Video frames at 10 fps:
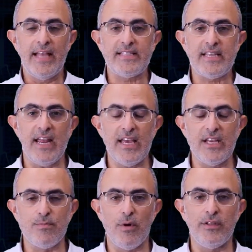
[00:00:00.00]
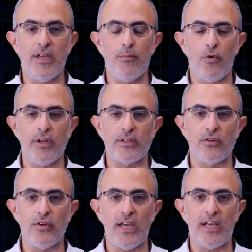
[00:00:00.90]
And today is Monday morning.
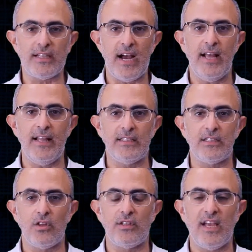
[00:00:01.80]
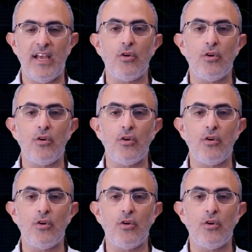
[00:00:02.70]
So looking at the highlights of the day,